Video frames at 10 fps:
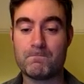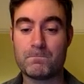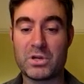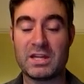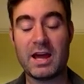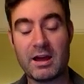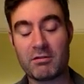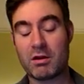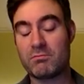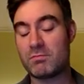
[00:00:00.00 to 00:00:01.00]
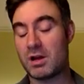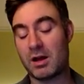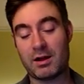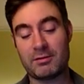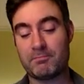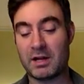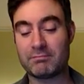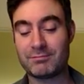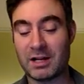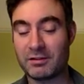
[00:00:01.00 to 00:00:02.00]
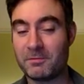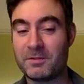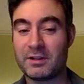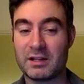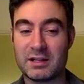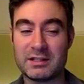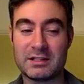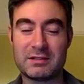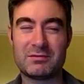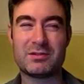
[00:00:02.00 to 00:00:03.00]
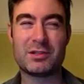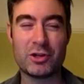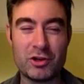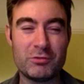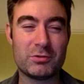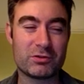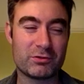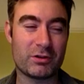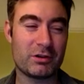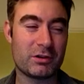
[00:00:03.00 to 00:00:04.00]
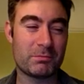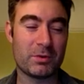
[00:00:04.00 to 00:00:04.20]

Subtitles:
But yeah, I don't feel like I did too much wrong,